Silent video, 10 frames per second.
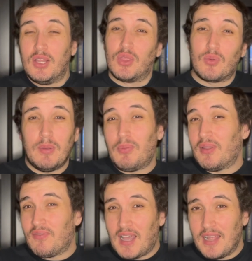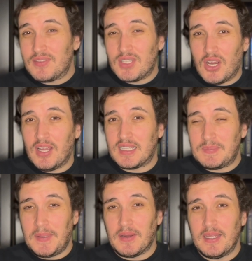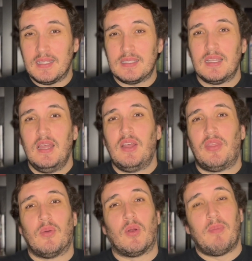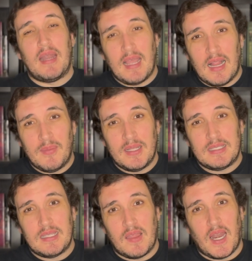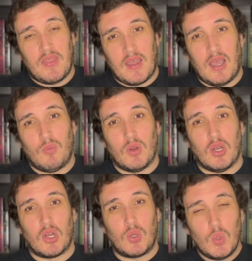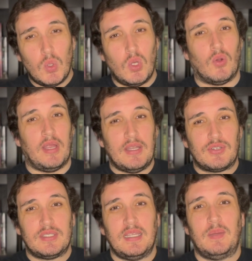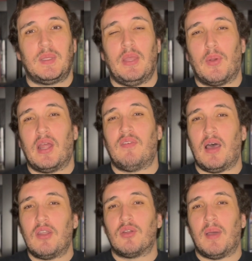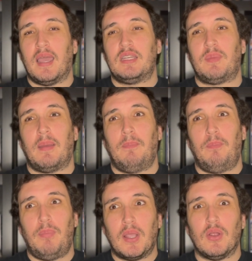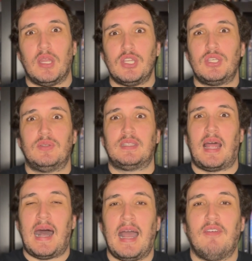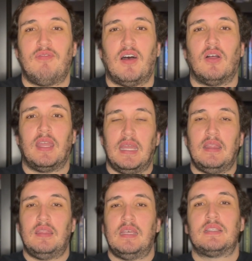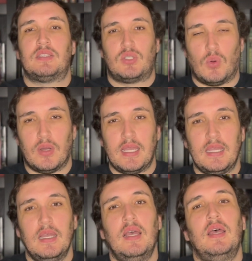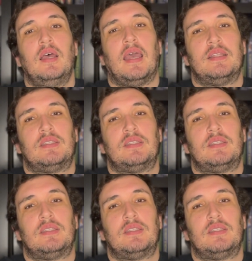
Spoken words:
3.5-star experience. There were many elements that I thought were cool or interesting, but they were kind of undermined by bigger issues that I felt in this story. And